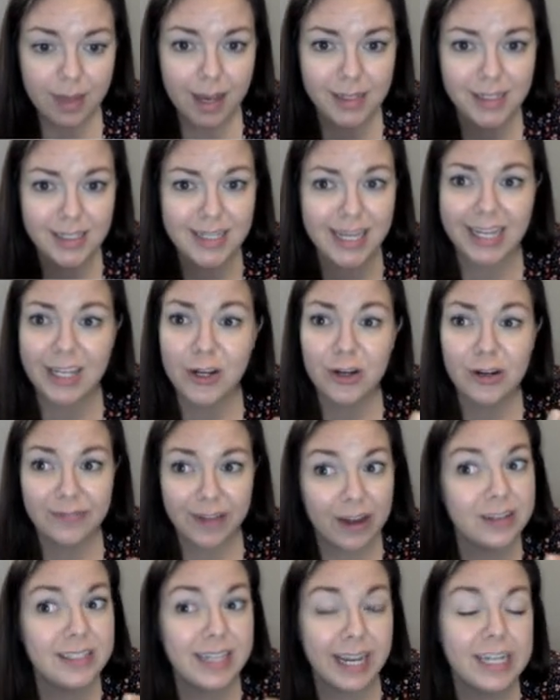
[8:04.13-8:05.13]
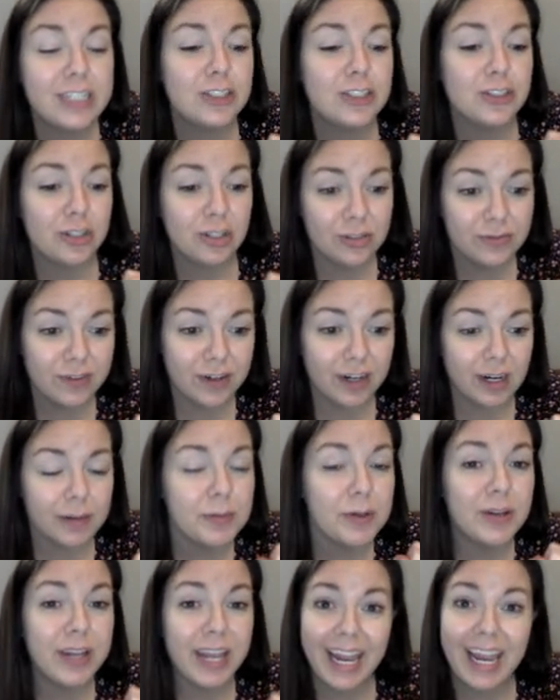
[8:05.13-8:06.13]
It's like your foundational verb.
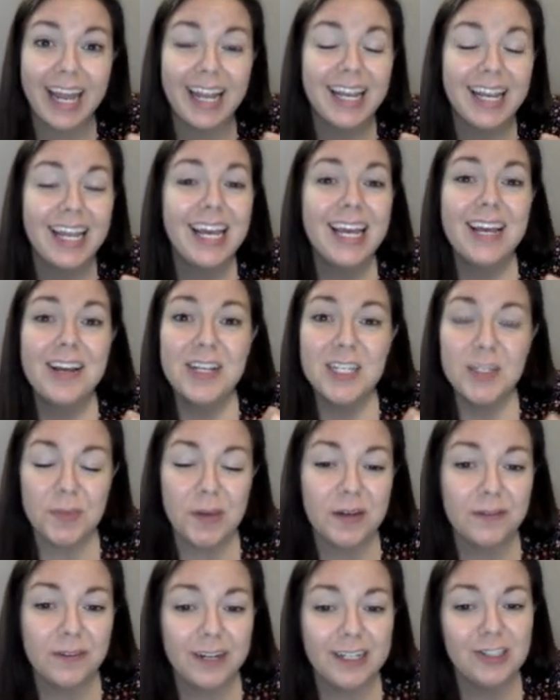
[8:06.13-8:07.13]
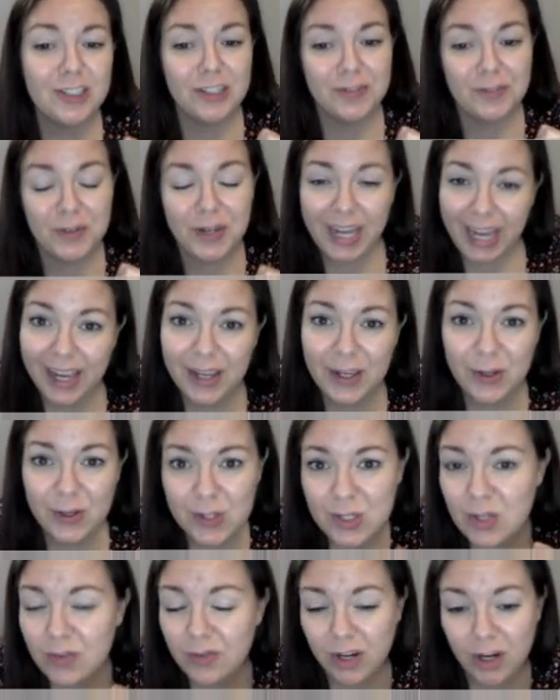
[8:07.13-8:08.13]
You can't speak French if you can't
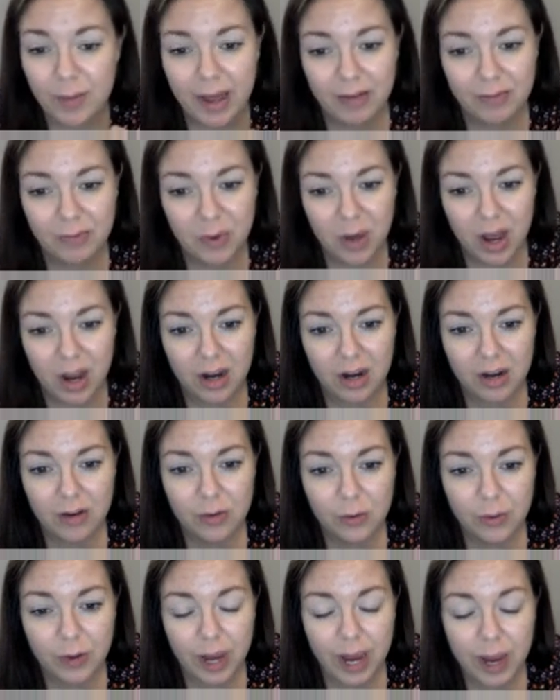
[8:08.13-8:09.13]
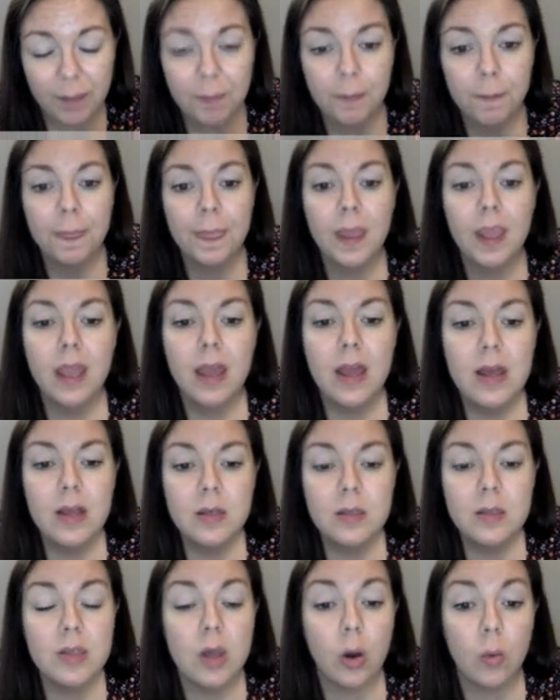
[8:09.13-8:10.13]
use the verb avoir, okay?
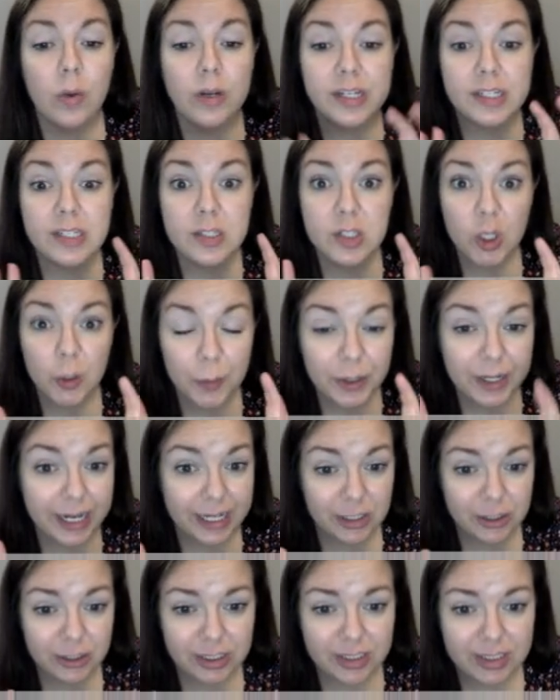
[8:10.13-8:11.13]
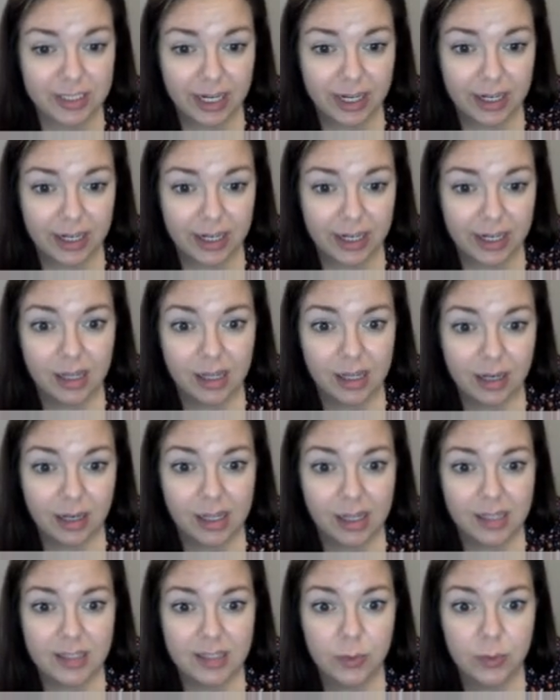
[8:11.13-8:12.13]
So what is super interesting, and
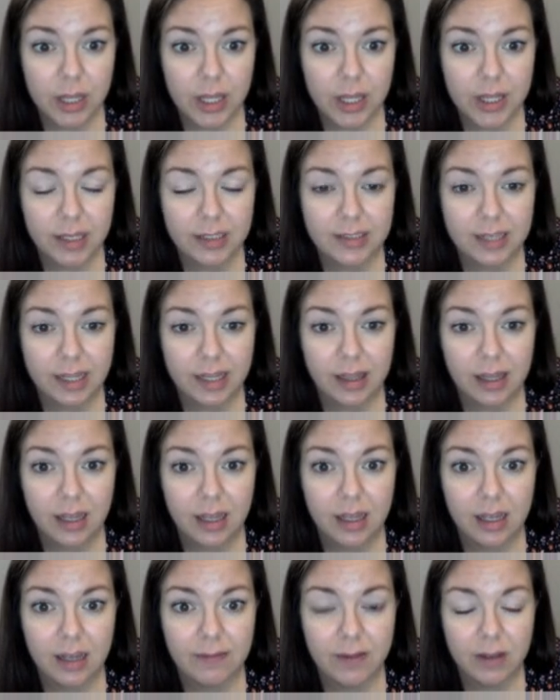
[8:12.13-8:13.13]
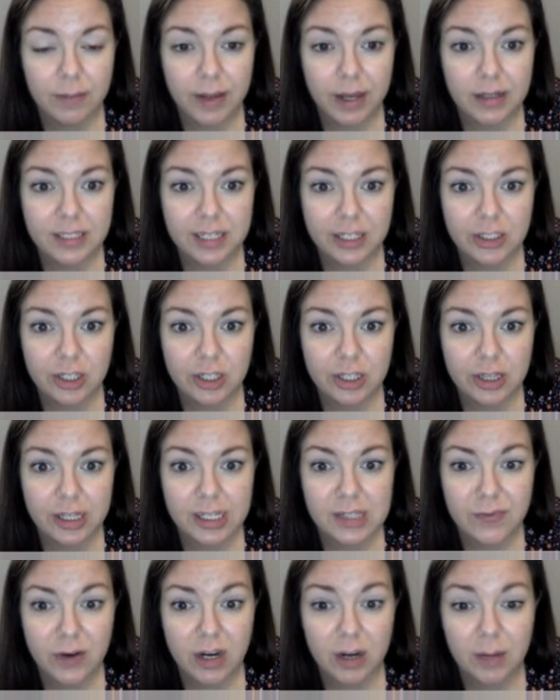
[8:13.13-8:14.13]
this is one of the things I love about teaching
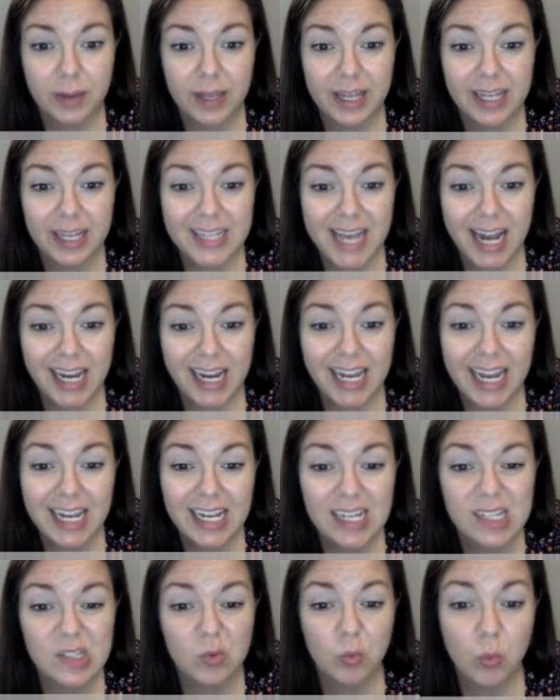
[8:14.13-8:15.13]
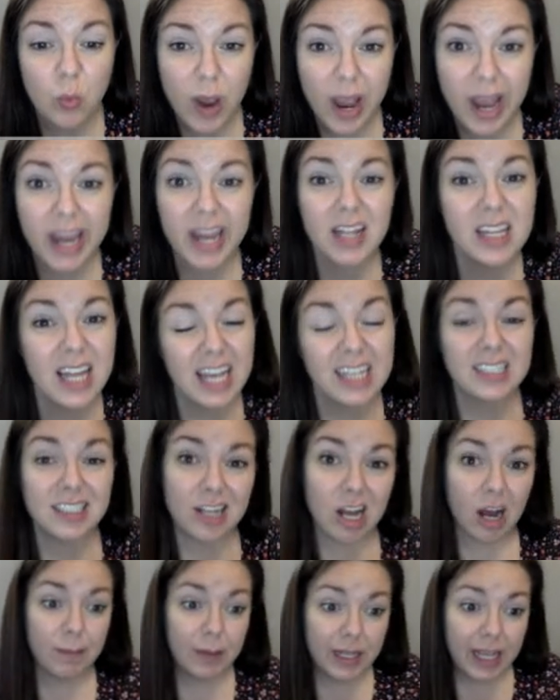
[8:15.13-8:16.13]
this verb, is that it is way less
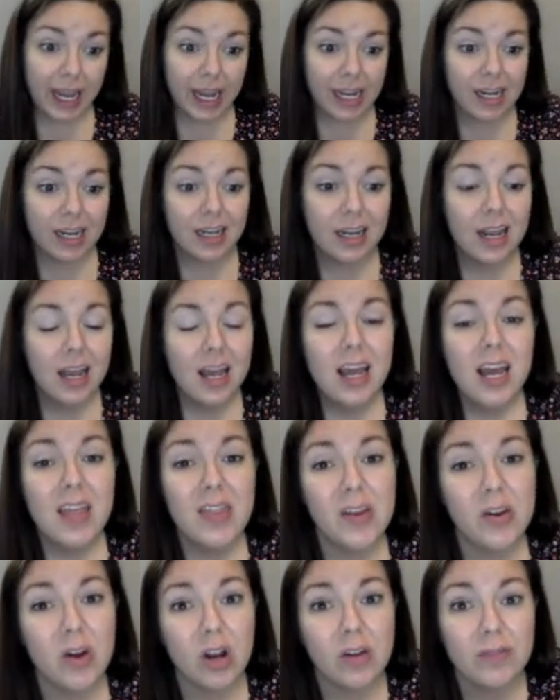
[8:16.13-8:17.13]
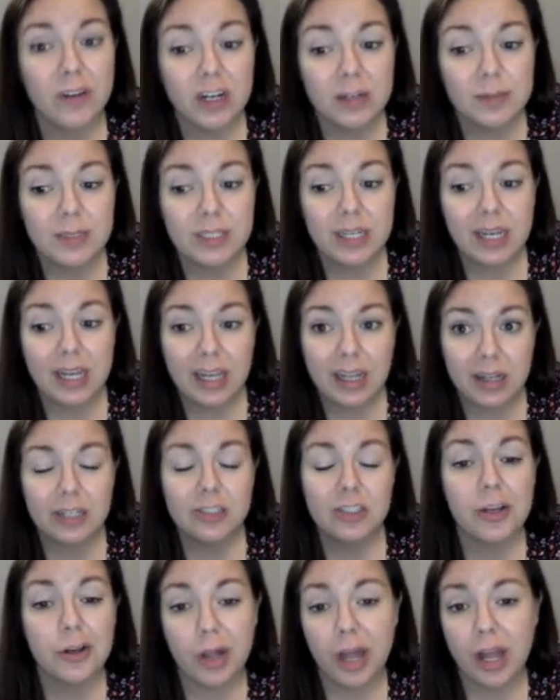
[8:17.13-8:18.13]
complicated than our verbs in
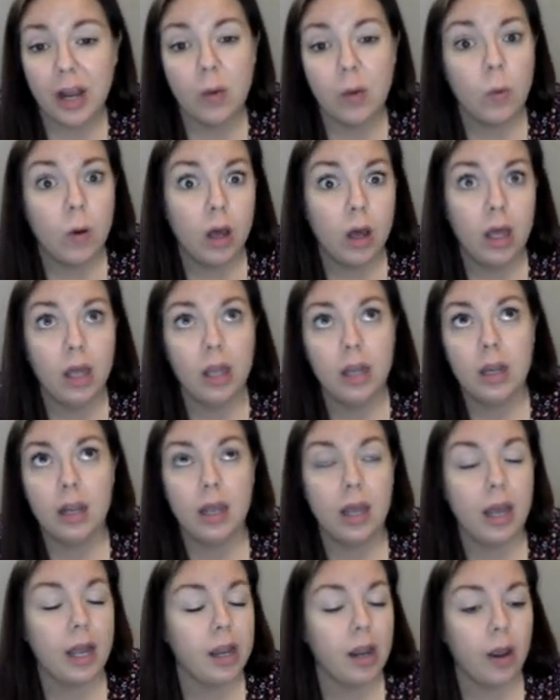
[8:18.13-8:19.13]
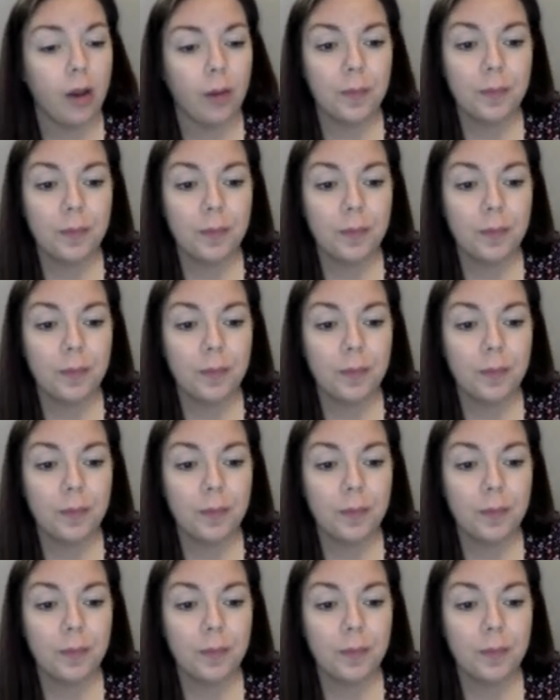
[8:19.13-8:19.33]
English. And you're like, what? I know.